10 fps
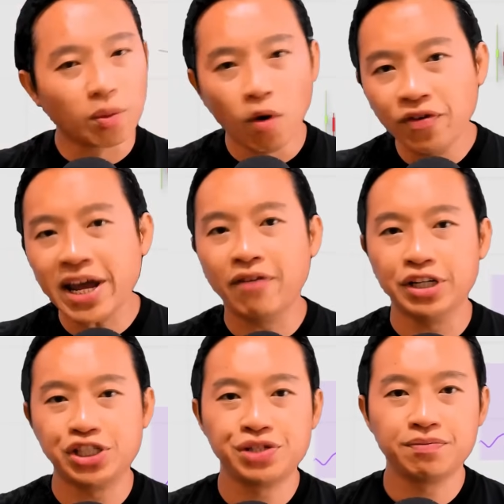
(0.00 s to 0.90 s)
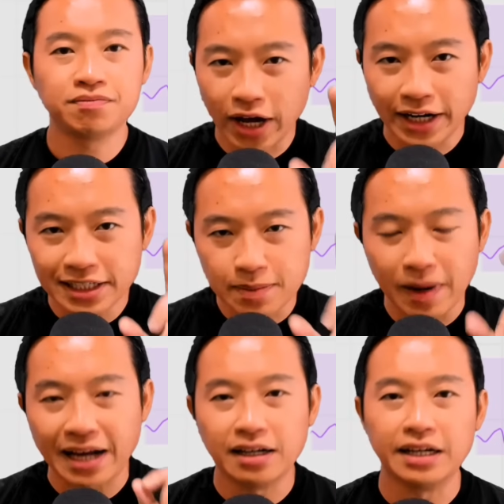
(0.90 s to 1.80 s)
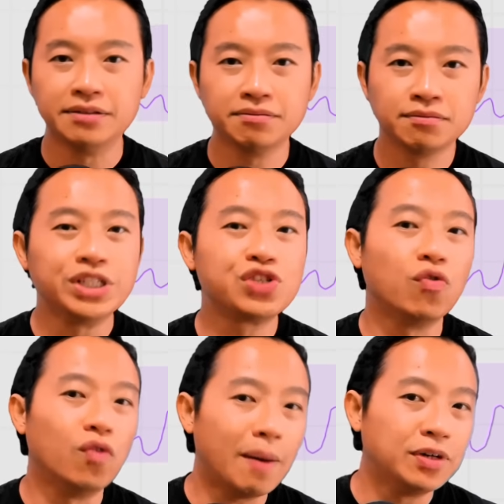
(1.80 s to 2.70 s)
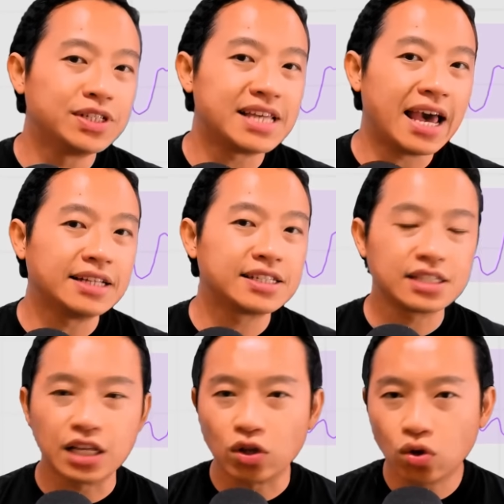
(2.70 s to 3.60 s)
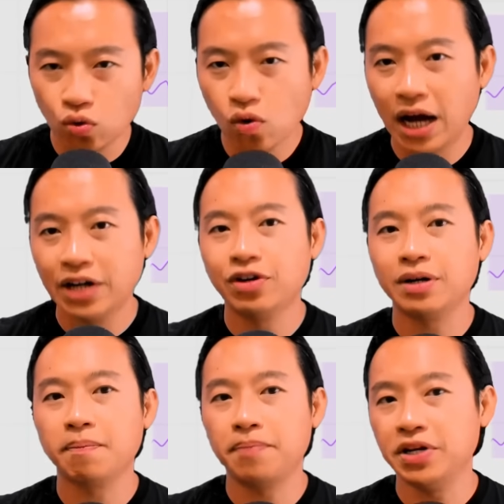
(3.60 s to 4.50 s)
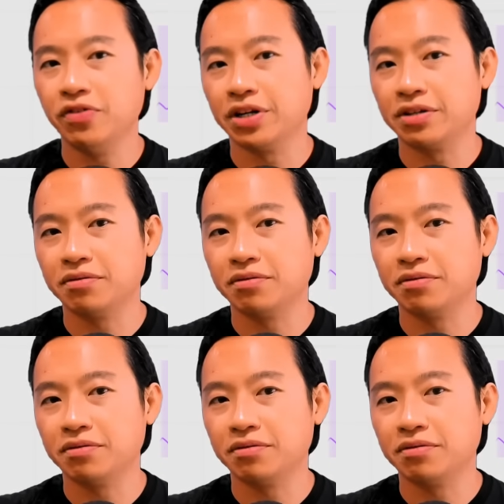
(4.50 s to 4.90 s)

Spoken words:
moving average, look at this black line, which represents the 200 period